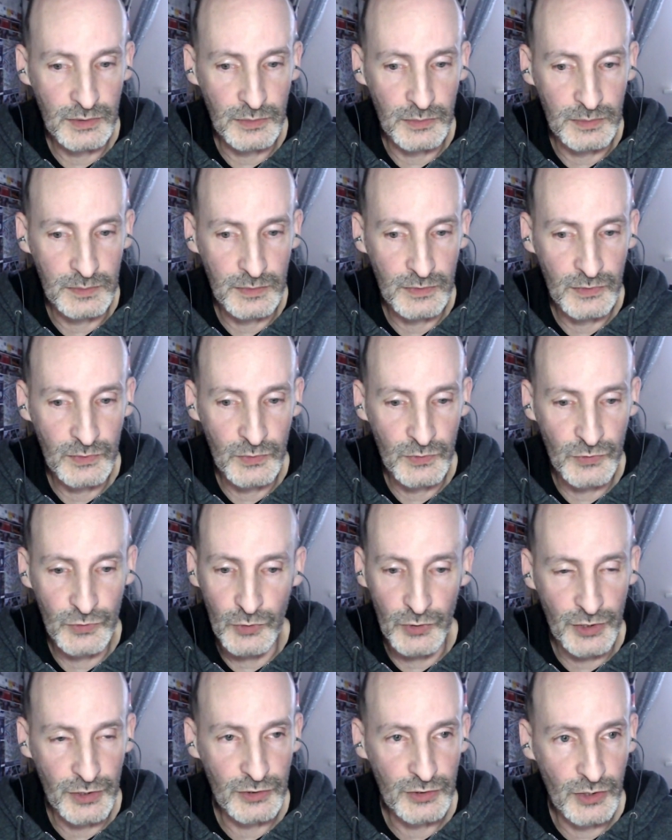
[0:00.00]

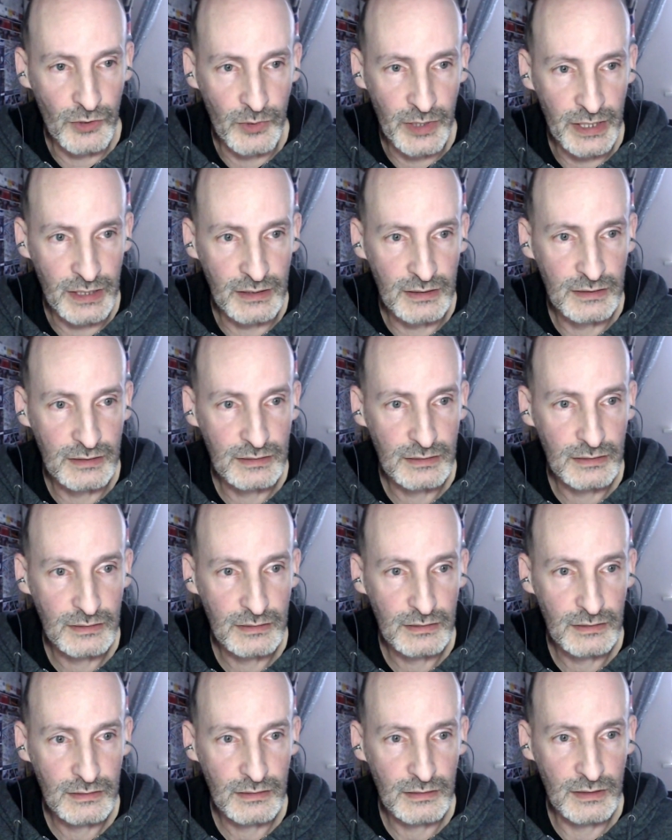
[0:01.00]
store your token
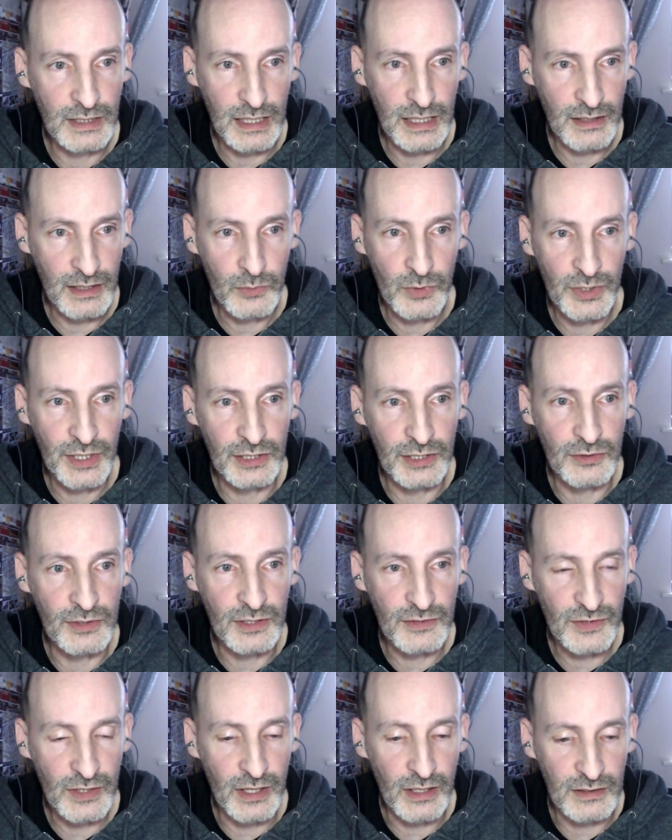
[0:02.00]
that we need to
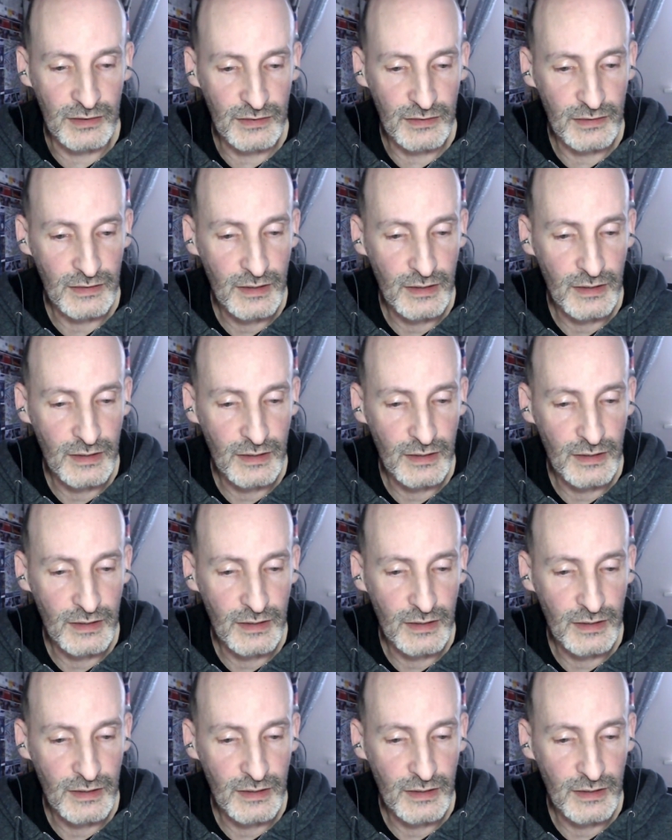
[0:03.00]
discuss?